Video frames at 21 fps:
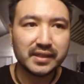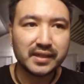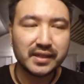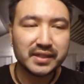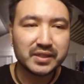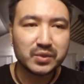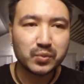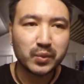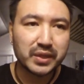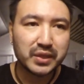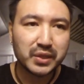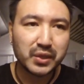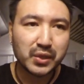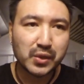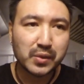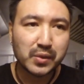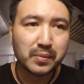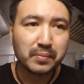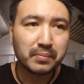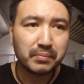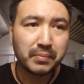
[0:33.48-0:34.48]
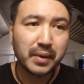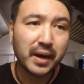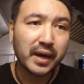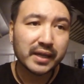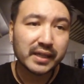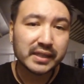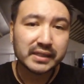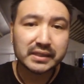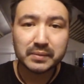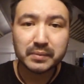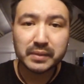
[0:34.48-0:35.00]
it's when your
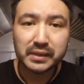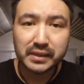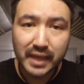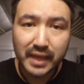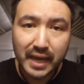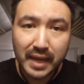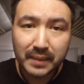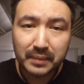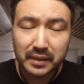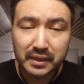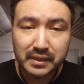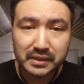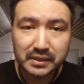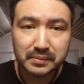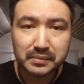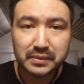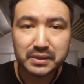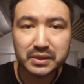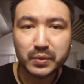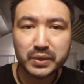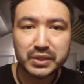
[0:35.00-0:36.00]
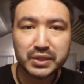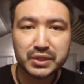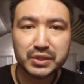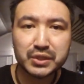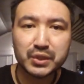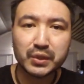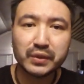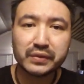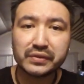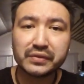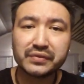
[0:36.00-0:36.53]
body's metabolism
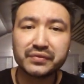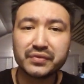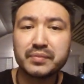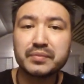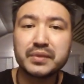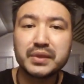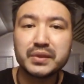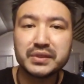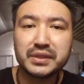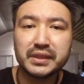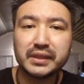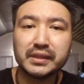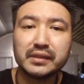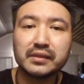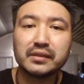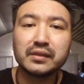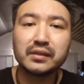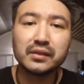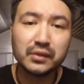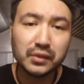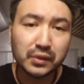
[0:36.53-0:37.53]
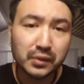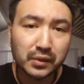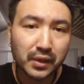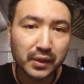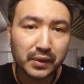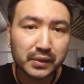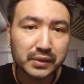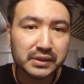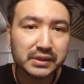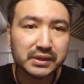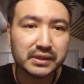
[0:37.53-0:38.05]
switches over from using
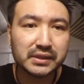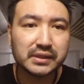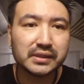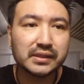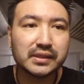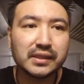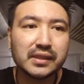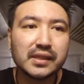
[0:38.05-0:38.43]
glucose